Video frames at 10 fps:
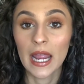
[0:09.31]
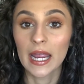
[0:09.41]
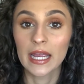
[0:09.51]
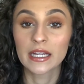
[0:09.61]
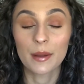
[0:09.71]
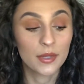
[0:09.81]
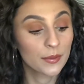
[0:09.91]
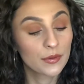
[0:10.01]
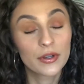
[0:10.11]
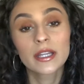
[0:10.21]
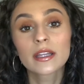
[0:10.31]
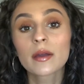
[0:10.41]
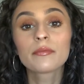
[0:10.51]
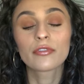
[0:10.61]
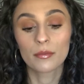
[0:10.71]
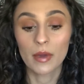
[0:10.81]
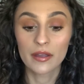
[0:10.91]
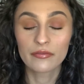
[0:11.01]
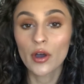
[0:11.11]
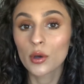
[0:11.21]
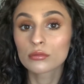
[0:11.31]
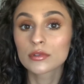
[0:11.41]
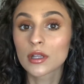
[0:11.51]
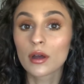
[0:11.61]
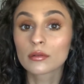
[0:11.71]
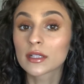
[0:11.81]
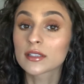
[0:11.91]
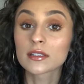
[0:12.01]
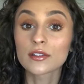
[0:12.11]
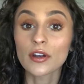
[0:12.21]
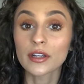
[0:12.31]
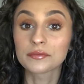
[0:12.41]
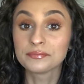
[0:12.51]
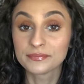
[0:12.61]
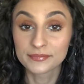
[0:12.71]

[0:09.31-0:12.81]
and I'm going to be reading them from my phone, so let's get started.